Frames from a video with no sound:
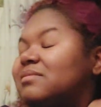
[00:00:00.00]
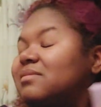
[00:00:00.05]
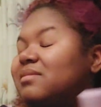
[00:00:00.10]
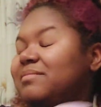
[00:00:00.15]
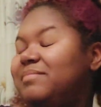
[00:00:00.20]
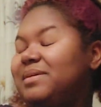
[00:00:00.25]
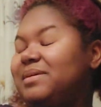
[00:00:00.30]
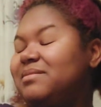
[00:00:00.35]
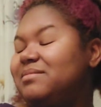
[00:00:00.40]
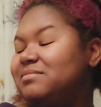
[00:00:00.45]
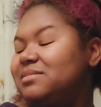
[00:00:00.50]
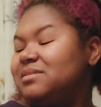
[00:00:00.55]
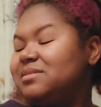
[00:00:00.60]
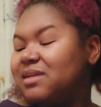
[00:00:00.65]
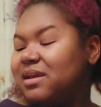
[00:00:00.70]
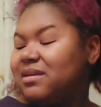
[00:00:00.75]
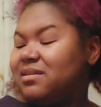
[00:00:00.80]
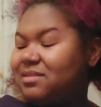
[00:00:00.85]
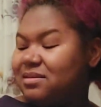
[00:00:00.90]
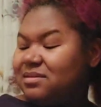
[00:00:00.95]
Let me
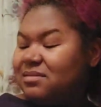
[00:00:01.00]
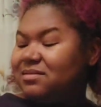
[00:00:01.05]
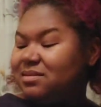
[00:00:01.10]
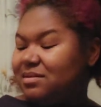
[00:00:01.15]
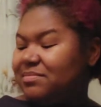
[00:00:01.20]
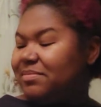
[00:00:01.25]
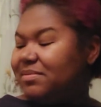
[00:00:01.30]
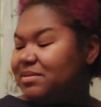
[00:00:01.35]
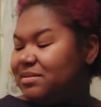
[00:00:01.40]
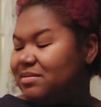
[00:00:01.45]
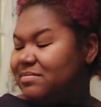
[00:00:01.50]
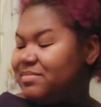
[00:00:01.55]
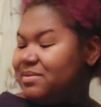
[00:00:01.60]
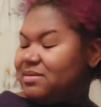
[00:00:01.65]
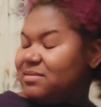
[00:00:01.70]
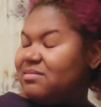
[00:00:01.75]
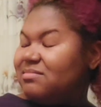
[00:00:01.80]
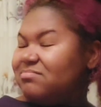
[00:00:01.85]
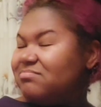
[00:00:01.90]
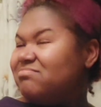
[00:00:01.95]
shake this up a little
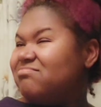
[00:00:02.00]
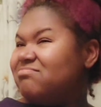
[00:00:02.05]
bit.